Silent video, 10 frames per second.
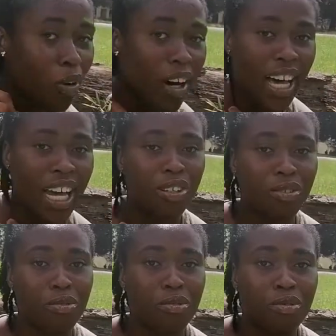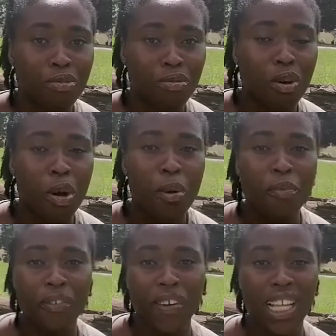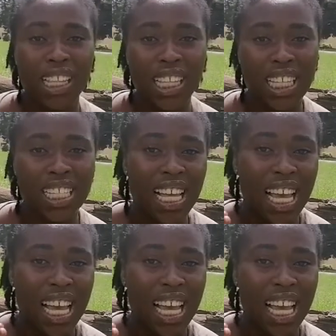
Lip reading: what I do to prevent this,